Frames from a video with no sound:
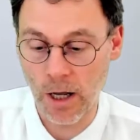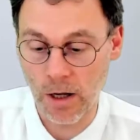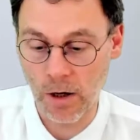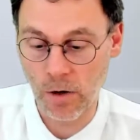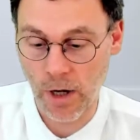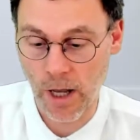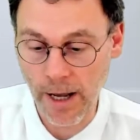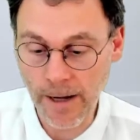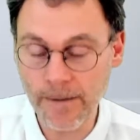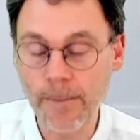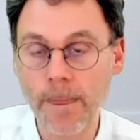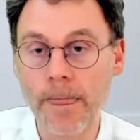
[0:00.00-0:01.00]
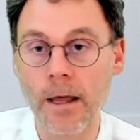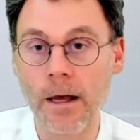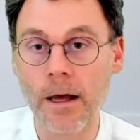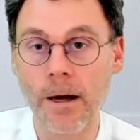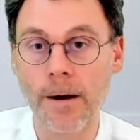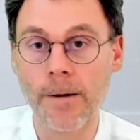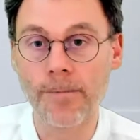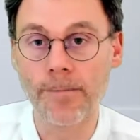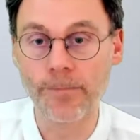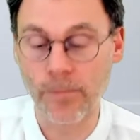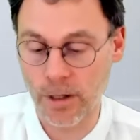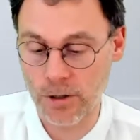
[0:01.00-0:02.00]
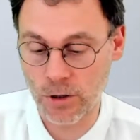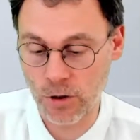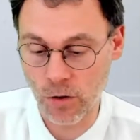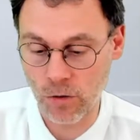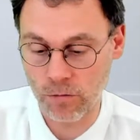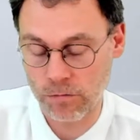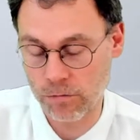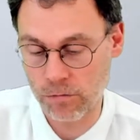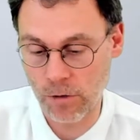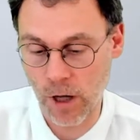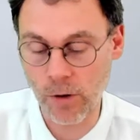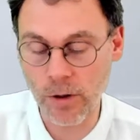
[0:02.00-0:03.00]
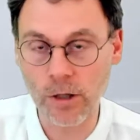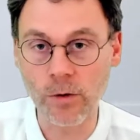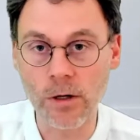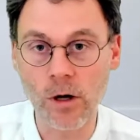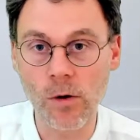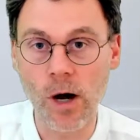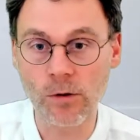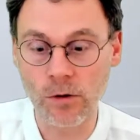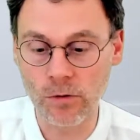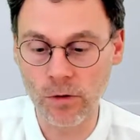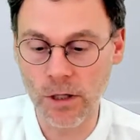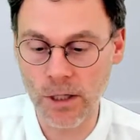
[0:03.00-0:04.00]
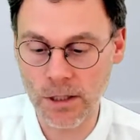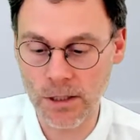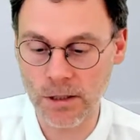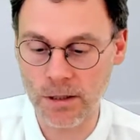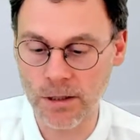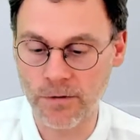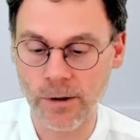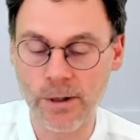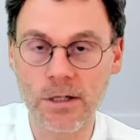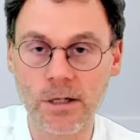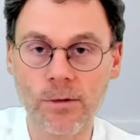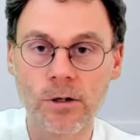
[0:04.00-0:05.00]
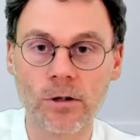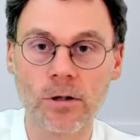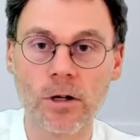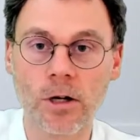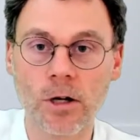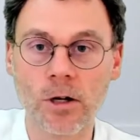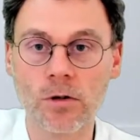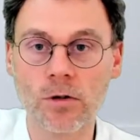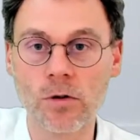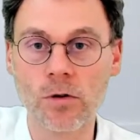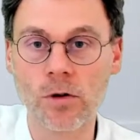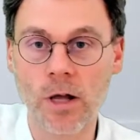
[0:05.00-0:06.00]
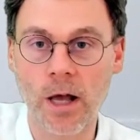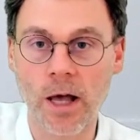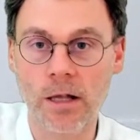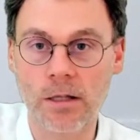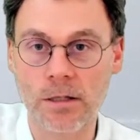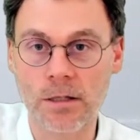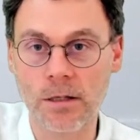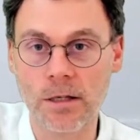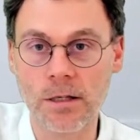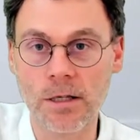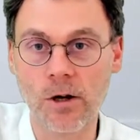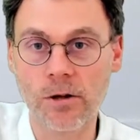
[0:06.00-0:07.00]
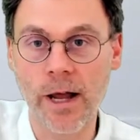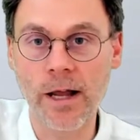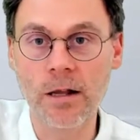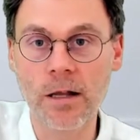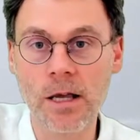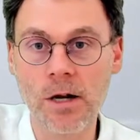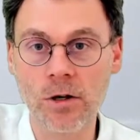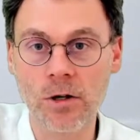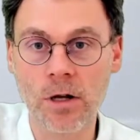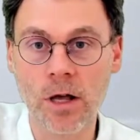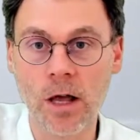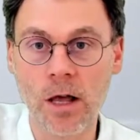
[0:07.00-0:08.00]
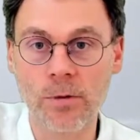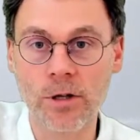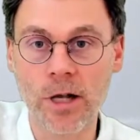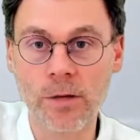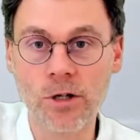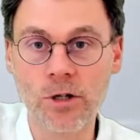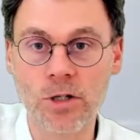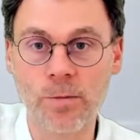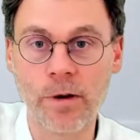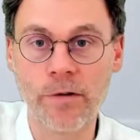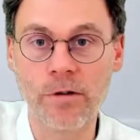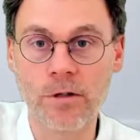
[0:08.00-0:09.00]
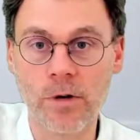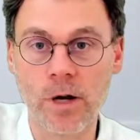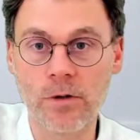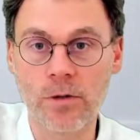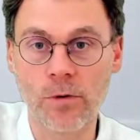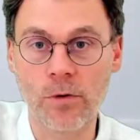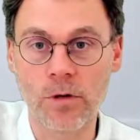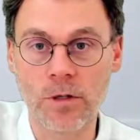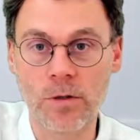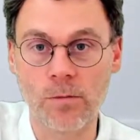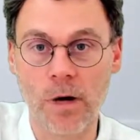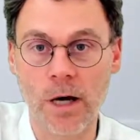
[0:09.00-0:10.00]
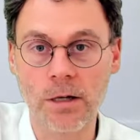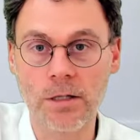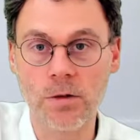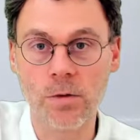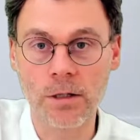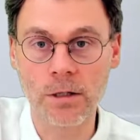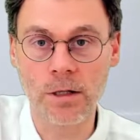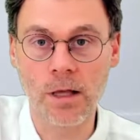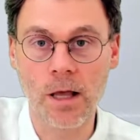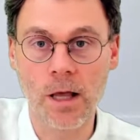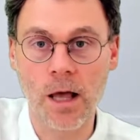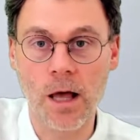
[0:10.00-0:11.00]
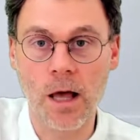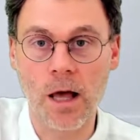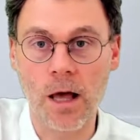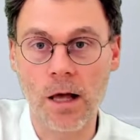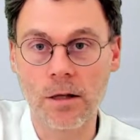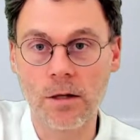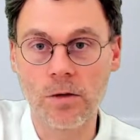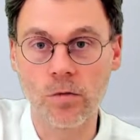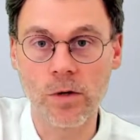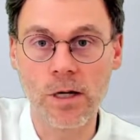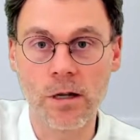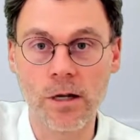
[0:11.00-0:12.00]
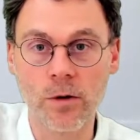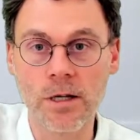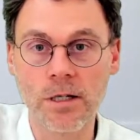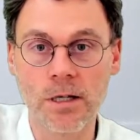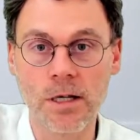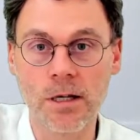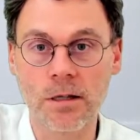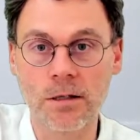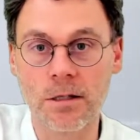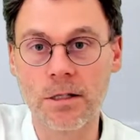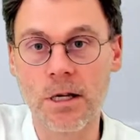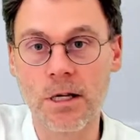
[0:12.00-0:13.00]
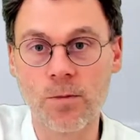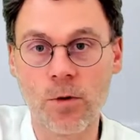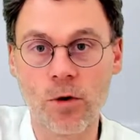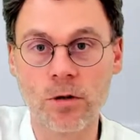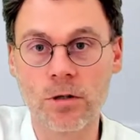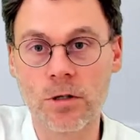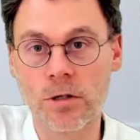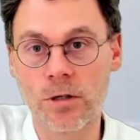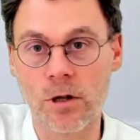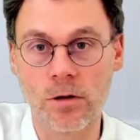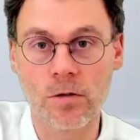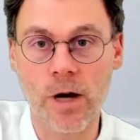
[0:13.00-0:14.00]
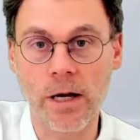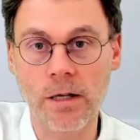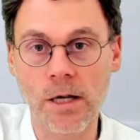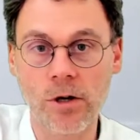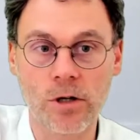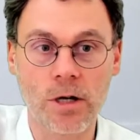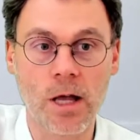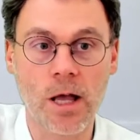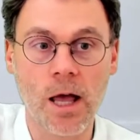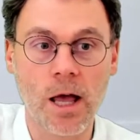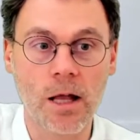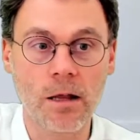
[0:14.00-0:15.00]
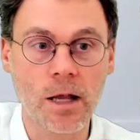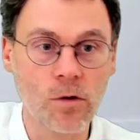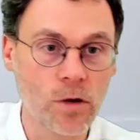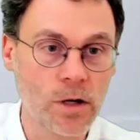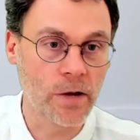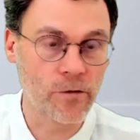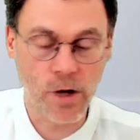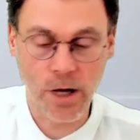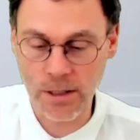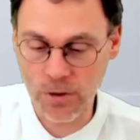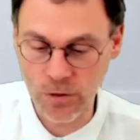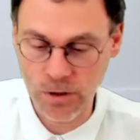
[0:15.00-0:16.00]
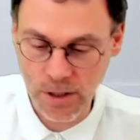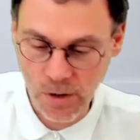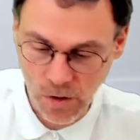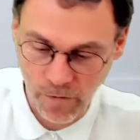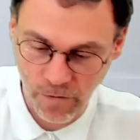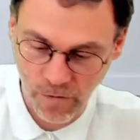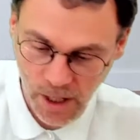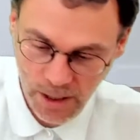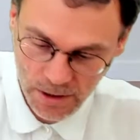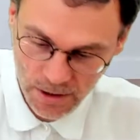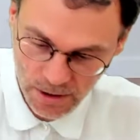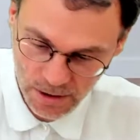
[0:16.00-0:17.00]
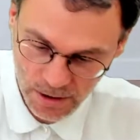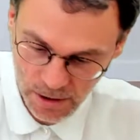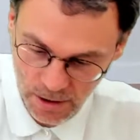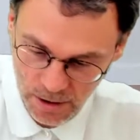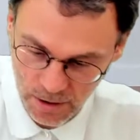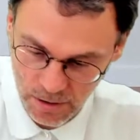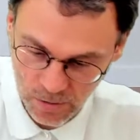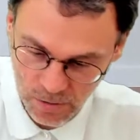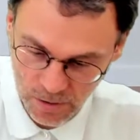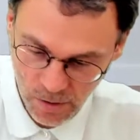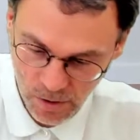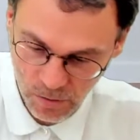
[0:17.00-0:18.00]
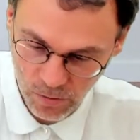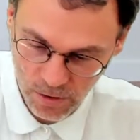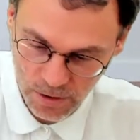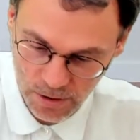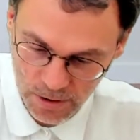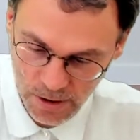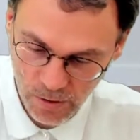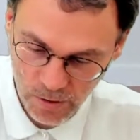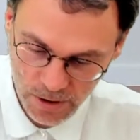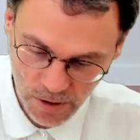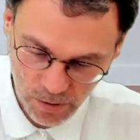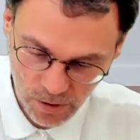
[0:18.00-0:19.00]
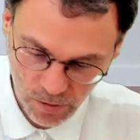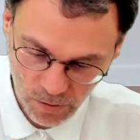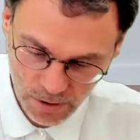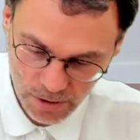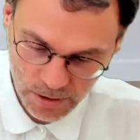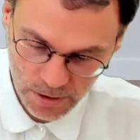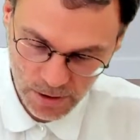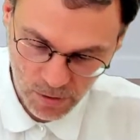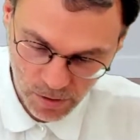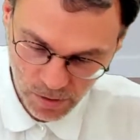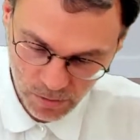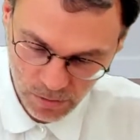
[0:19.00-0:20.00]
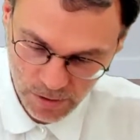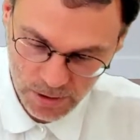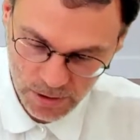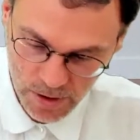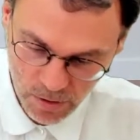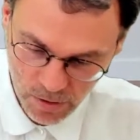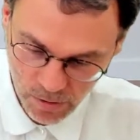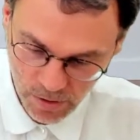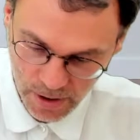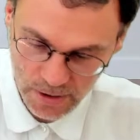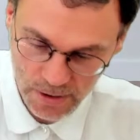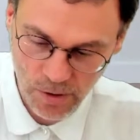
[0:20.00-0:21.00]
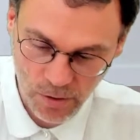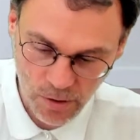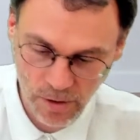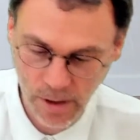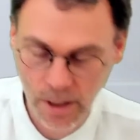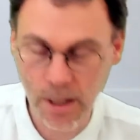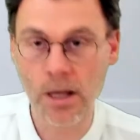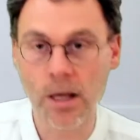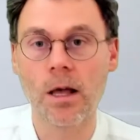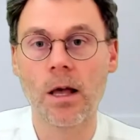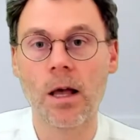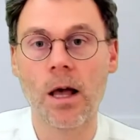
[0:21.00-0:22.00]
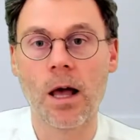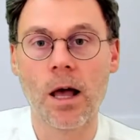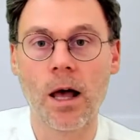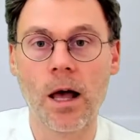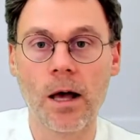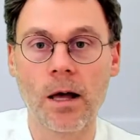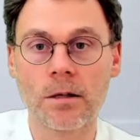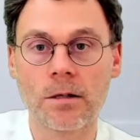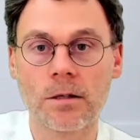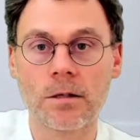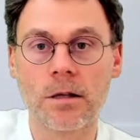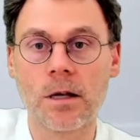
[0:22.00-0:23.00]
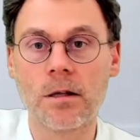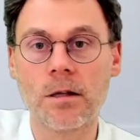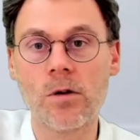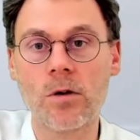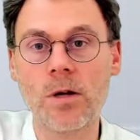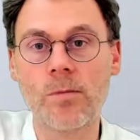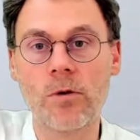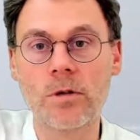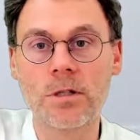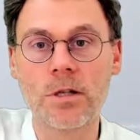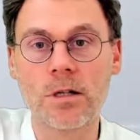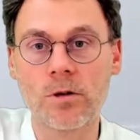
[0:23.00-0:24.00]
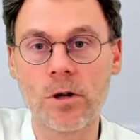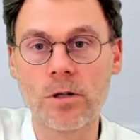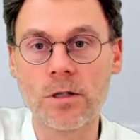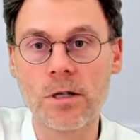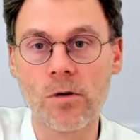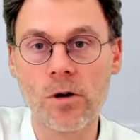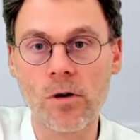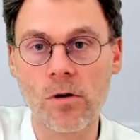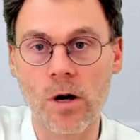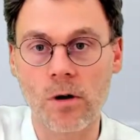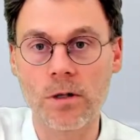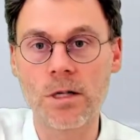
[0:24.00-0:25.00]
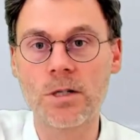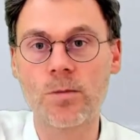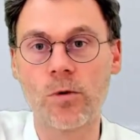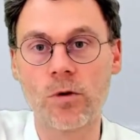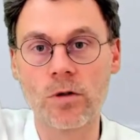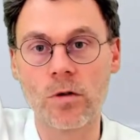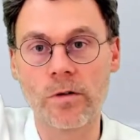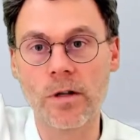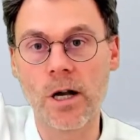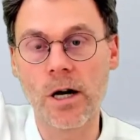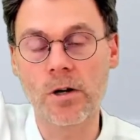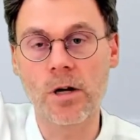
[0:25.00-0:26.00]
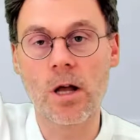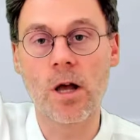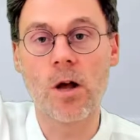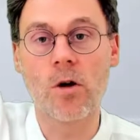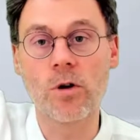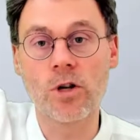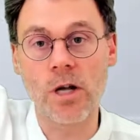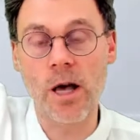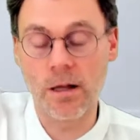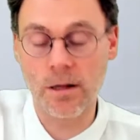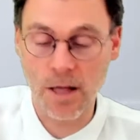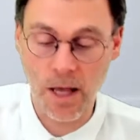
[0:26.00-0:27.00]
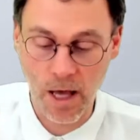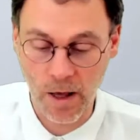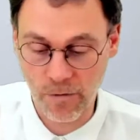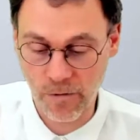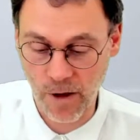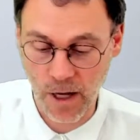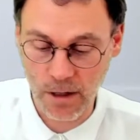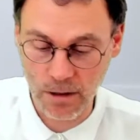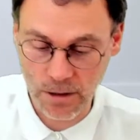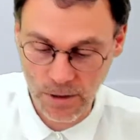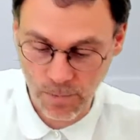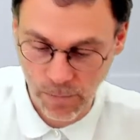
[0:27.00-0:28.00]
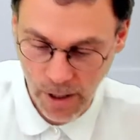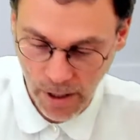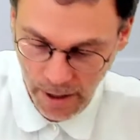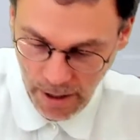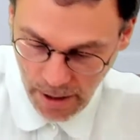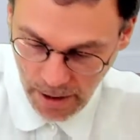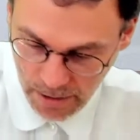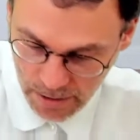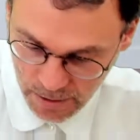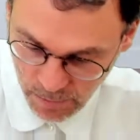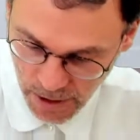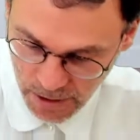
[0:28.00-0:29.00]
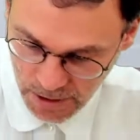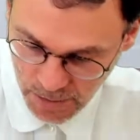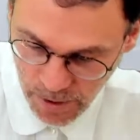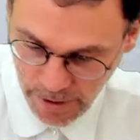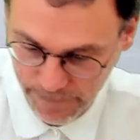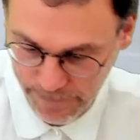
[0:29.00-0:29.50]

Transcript: Okay, so now that we know how to do this, it's very similar to look at the other angle here. But then we just pivot around to point minus 1. And we clearly see that the 6 points on the right here, they all rise to 0 phase, 0, 0, 0, 0, 0, and 0. And then the only points that are non-zero are these points over there, which again have angles pi and minus pi.